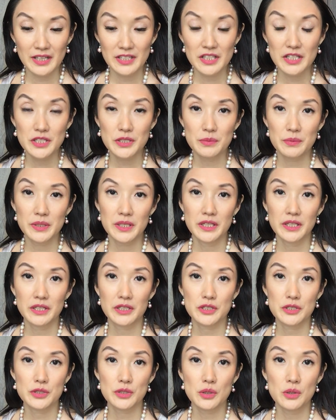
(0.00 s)
Yes, we
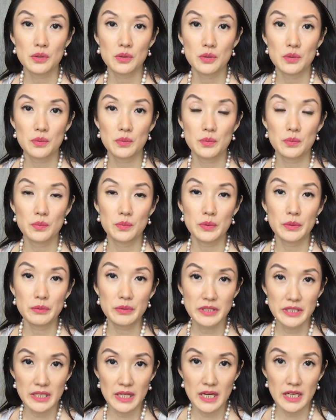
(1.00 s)
hear. So we
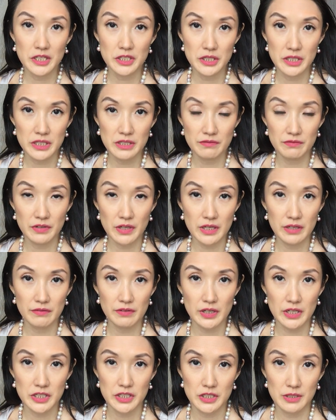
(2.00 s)
would say actually it's very,
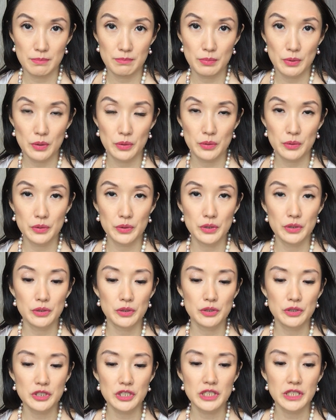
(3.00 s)
very simple.
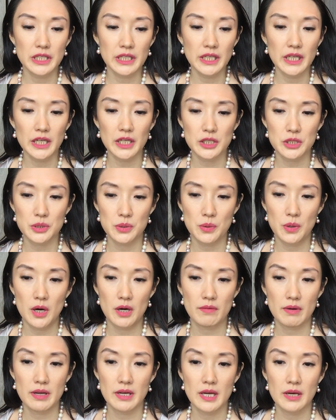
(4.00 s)
You, are just thinking it too
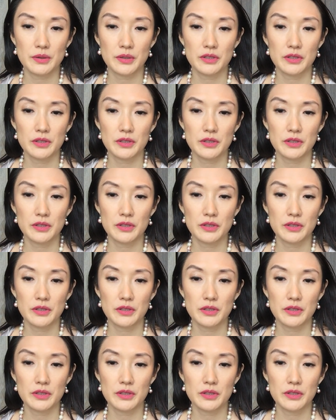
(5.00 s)
hard right now.